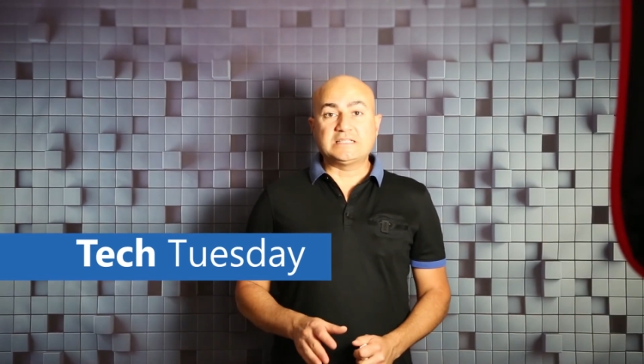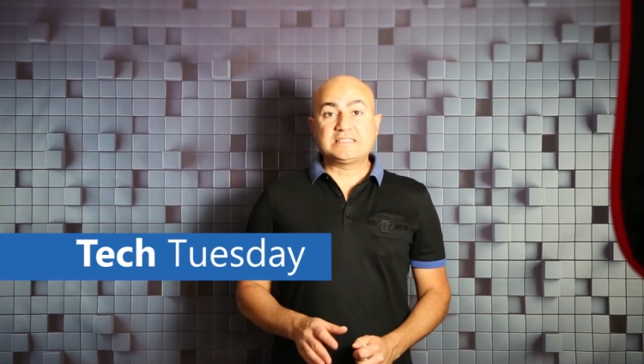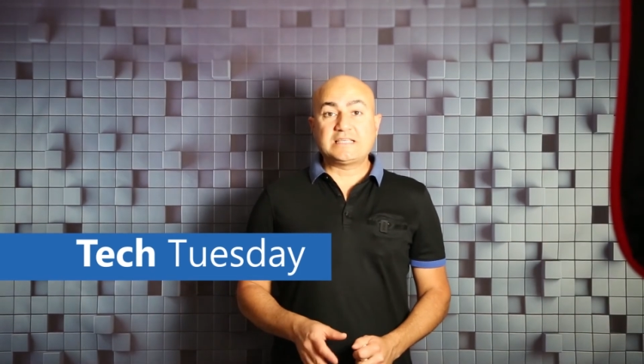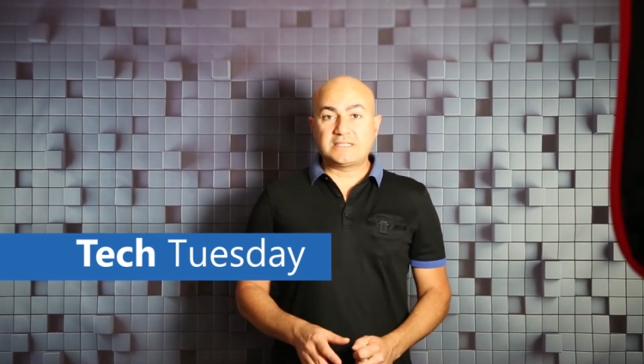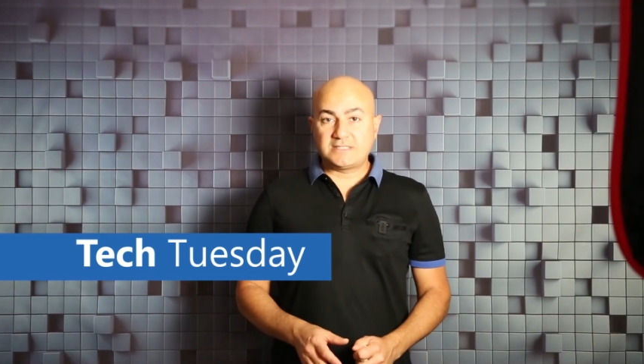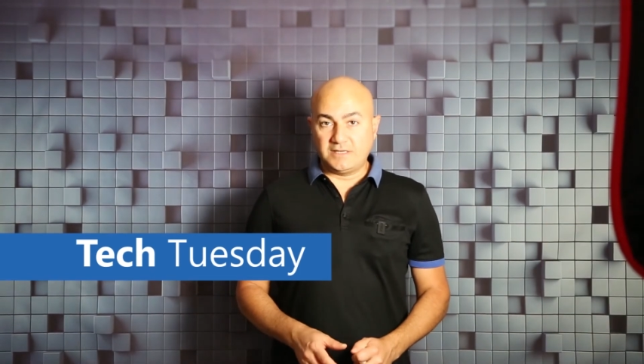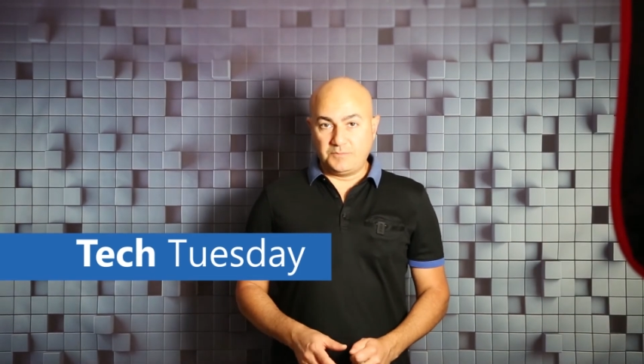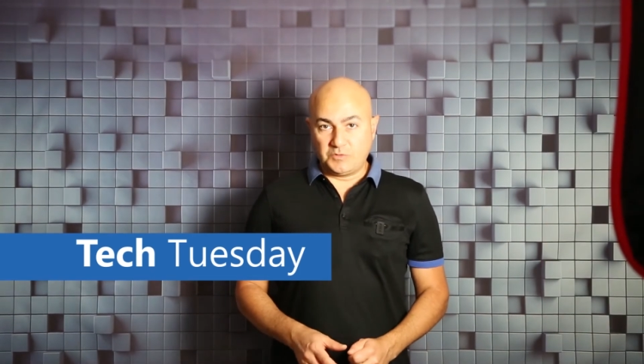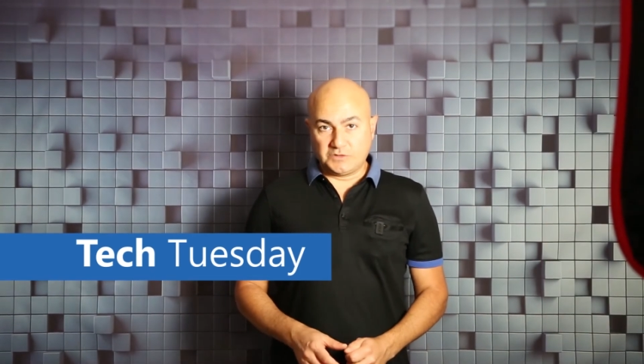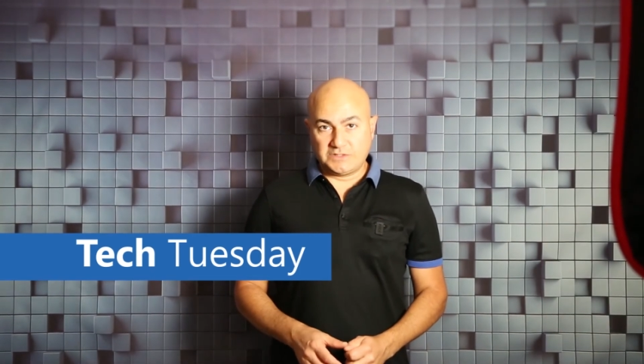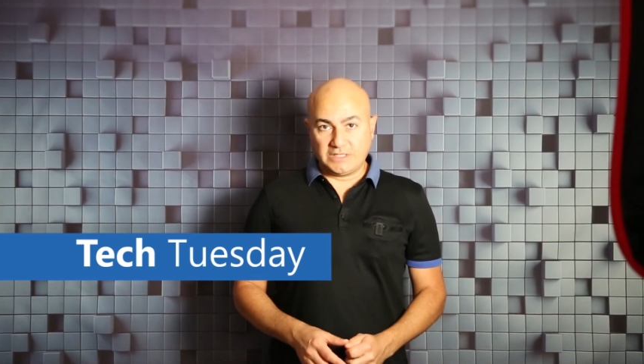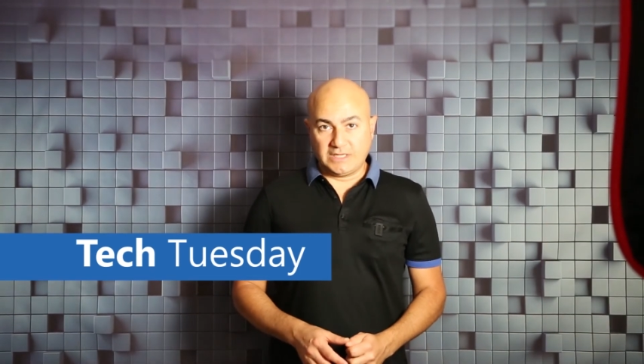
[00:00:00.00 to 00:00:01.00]

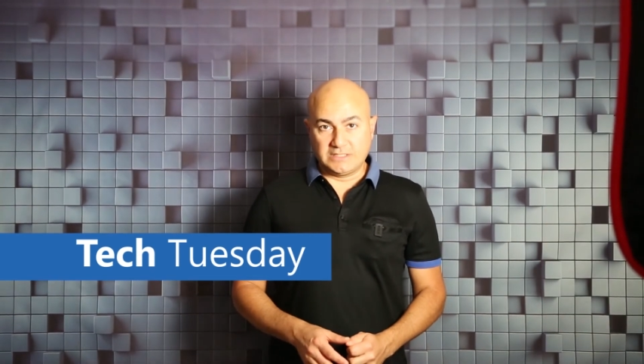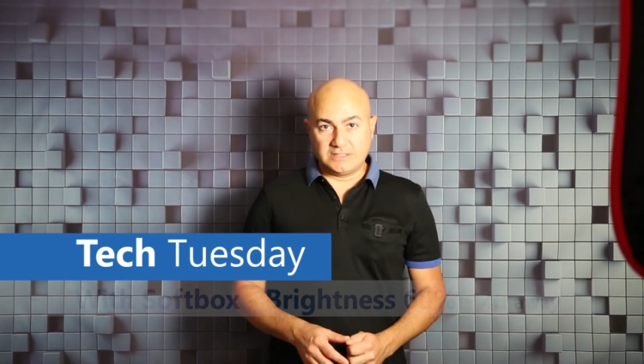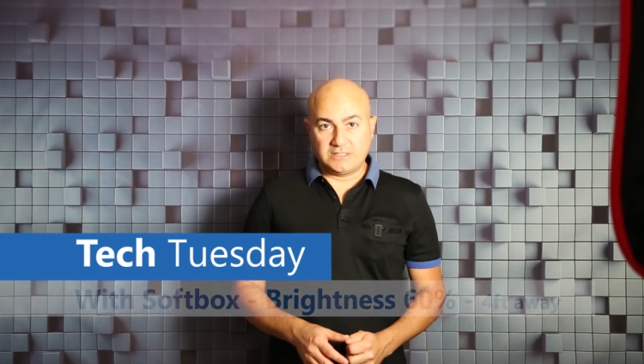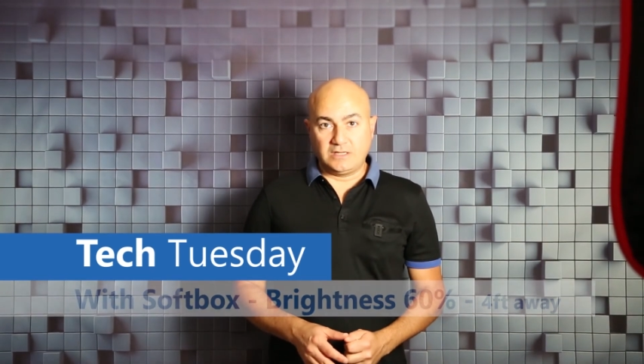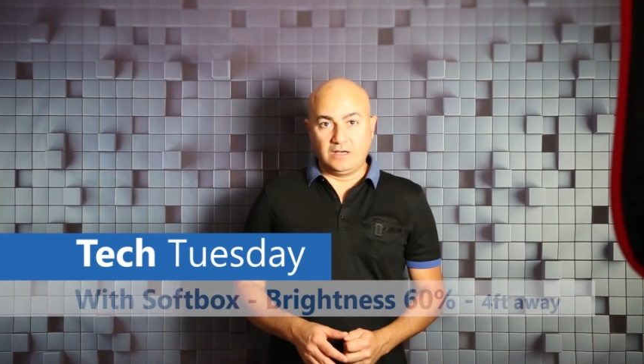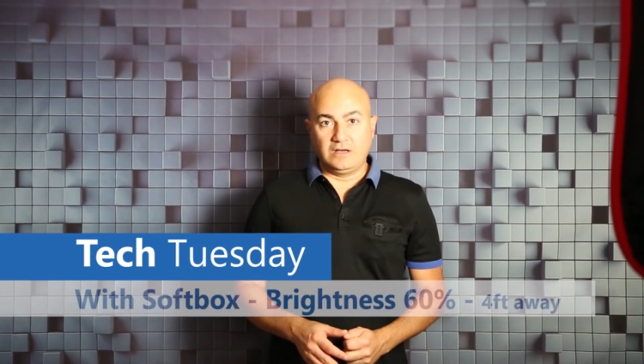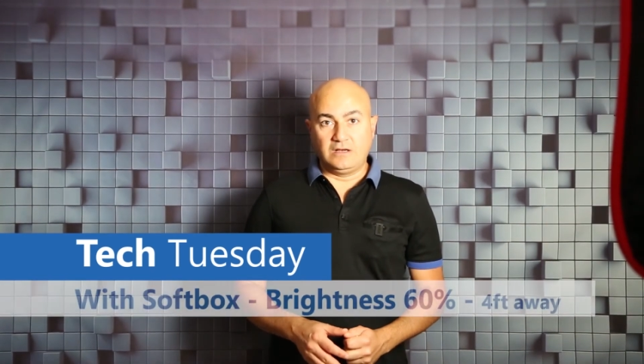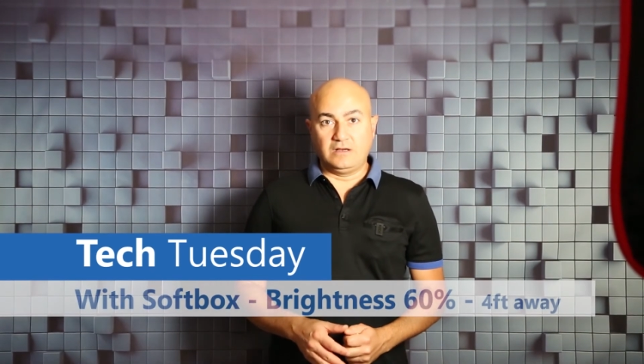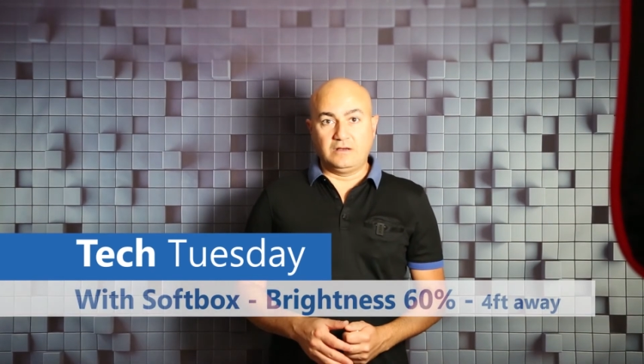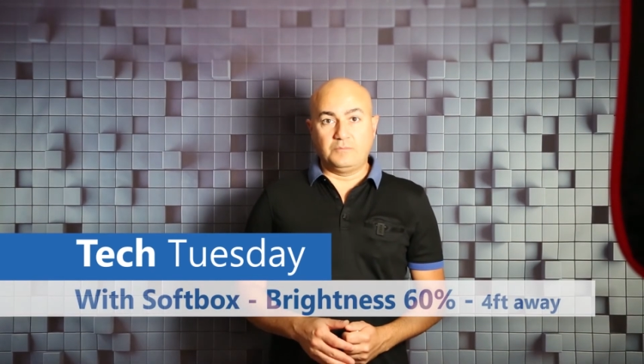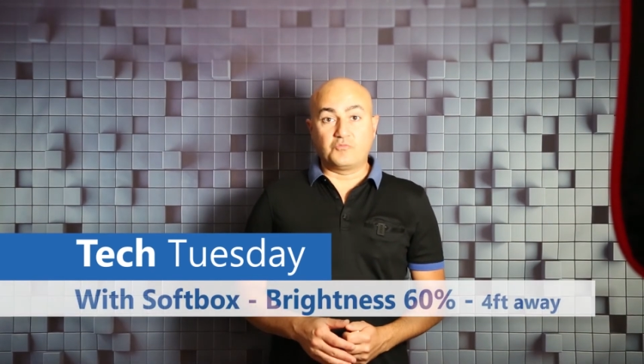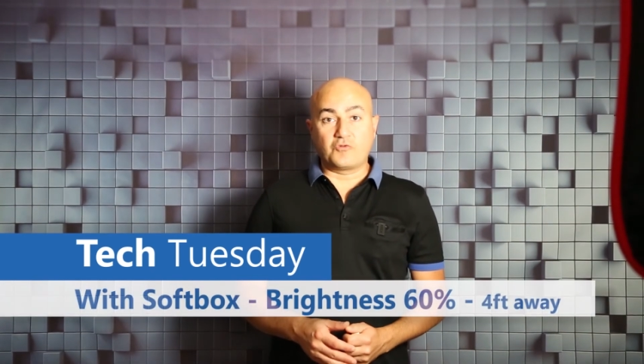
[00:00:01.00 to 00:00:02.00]

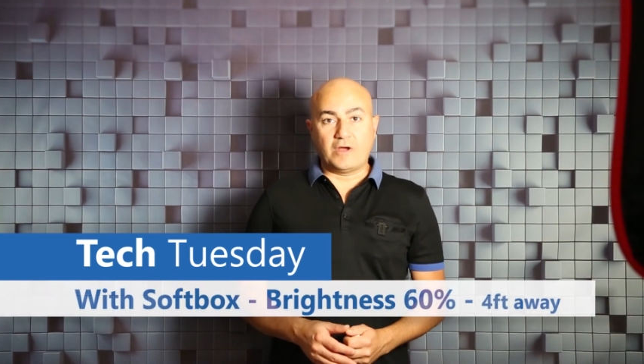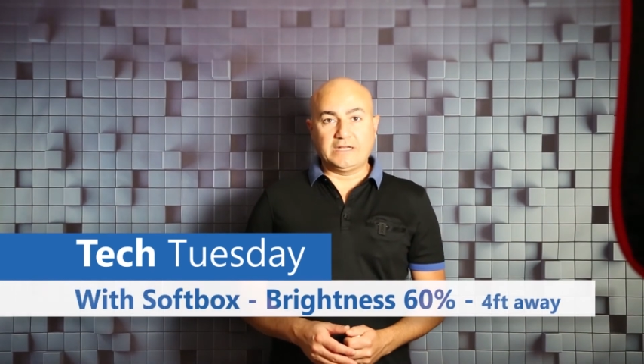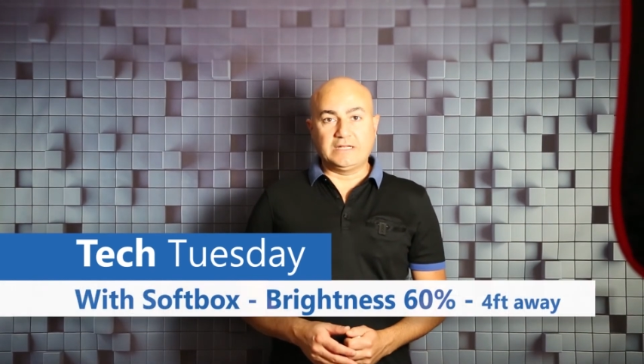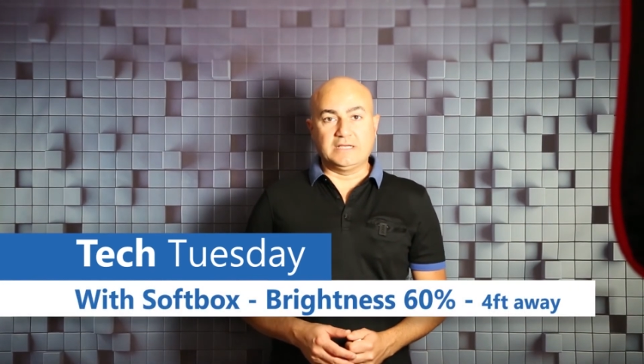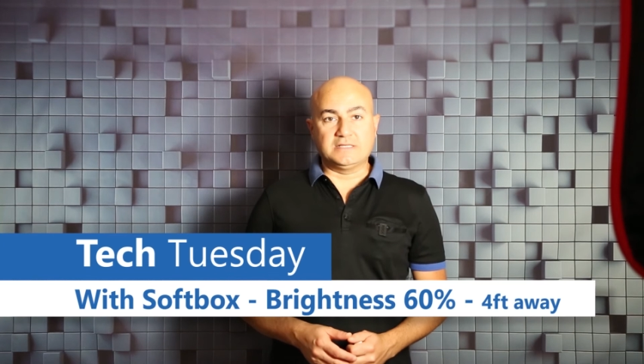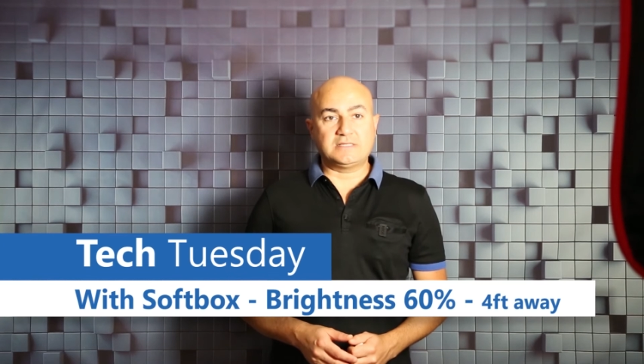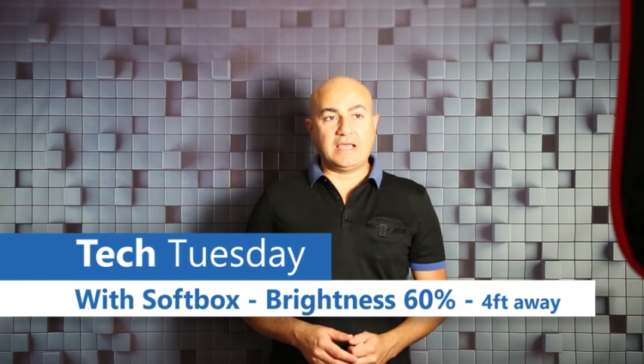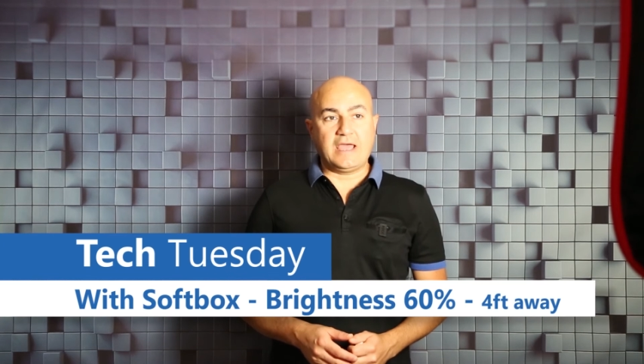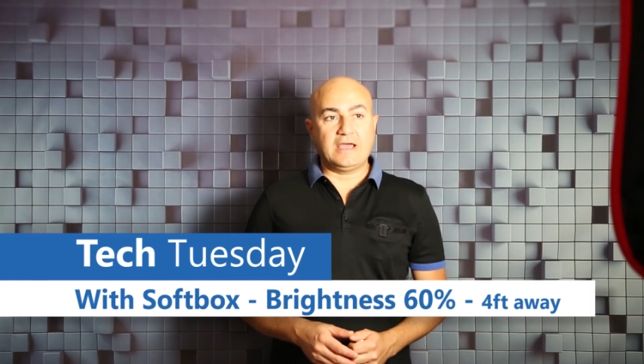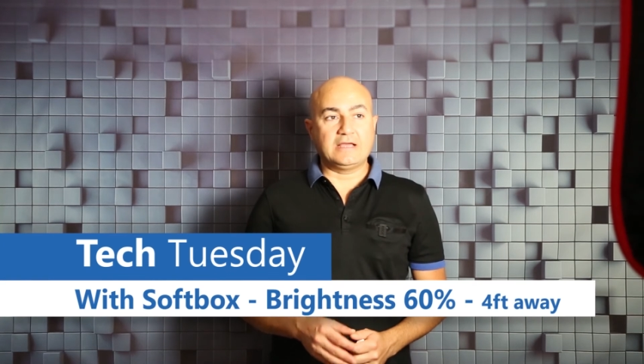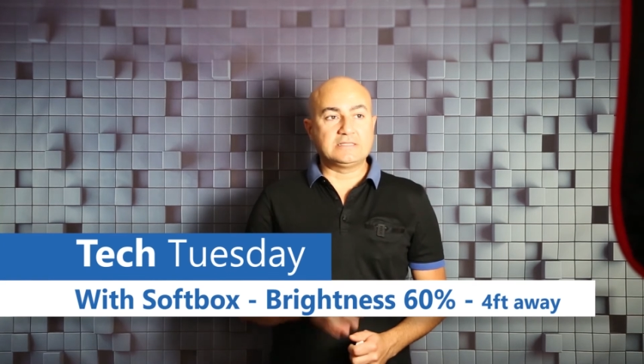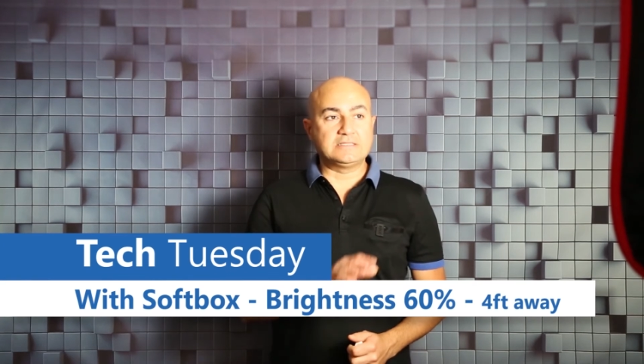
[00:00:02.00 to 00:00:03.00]
60% brightness,
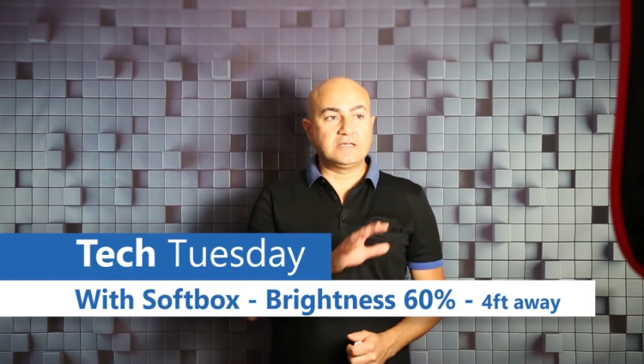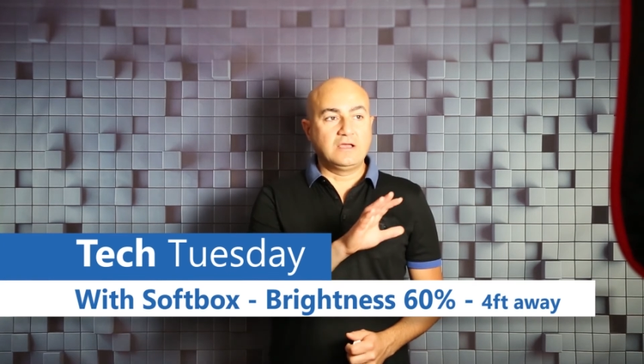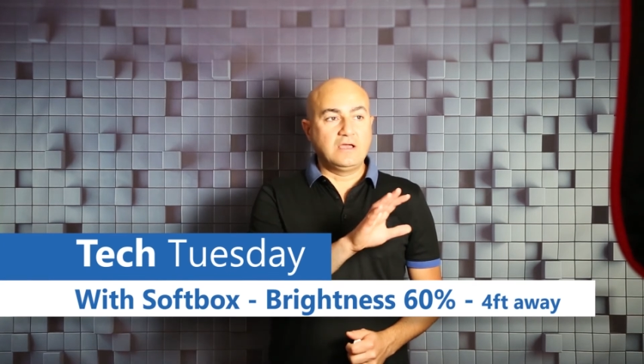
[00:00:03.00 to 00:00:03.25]
and